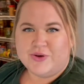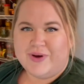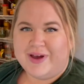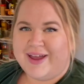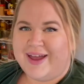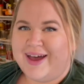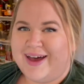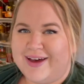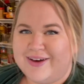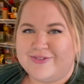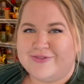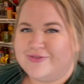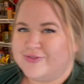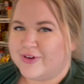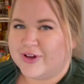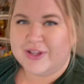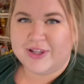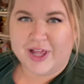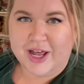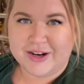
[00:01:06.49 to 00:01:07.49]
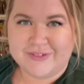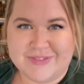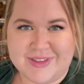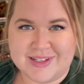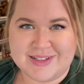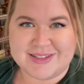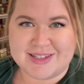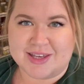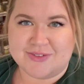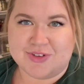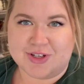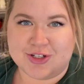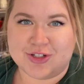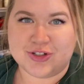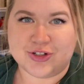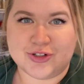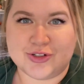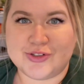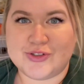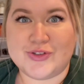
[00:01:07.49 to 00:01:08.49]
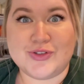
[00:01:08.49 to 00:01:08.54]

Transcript: I have a lot of Thanksgiving shirts,